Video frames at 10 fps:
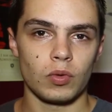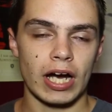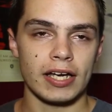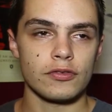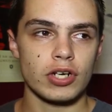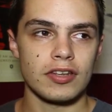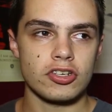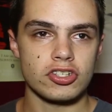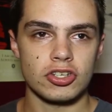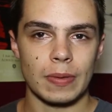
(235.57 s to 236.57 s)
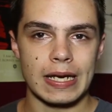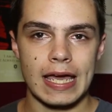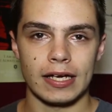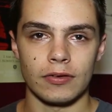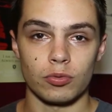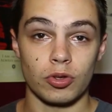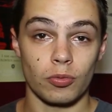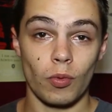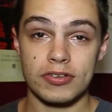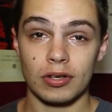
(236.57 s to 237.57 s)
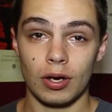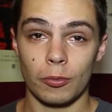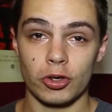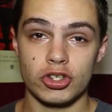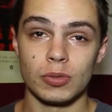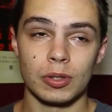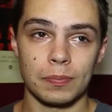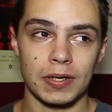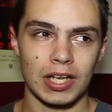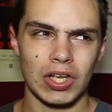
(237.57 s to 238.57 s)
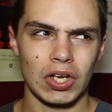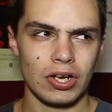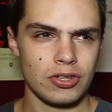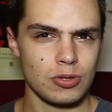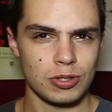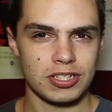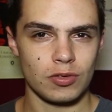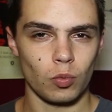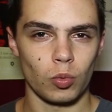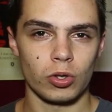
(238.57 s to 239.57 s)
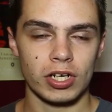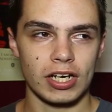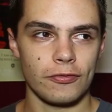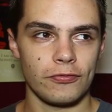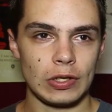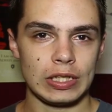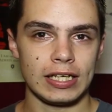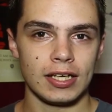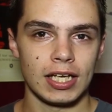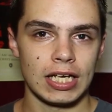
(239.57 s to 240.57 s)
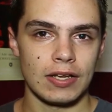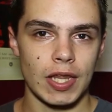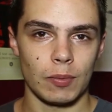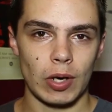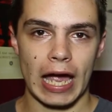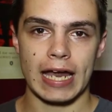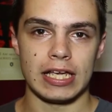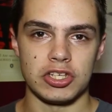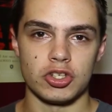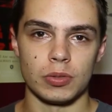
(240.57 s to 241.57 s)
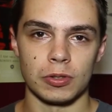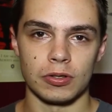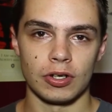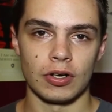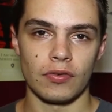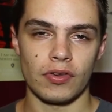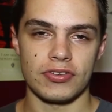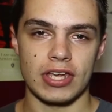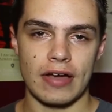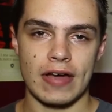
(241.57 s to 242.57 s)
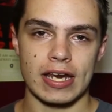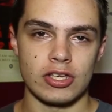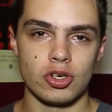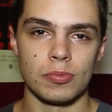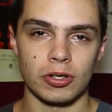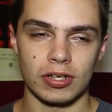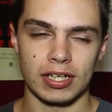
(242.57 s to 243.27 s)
kind of transitions into my negatives. There was a lot more humor, but a lot of the humor didn't work, and it felt like they were adding humor for the sake of adding humor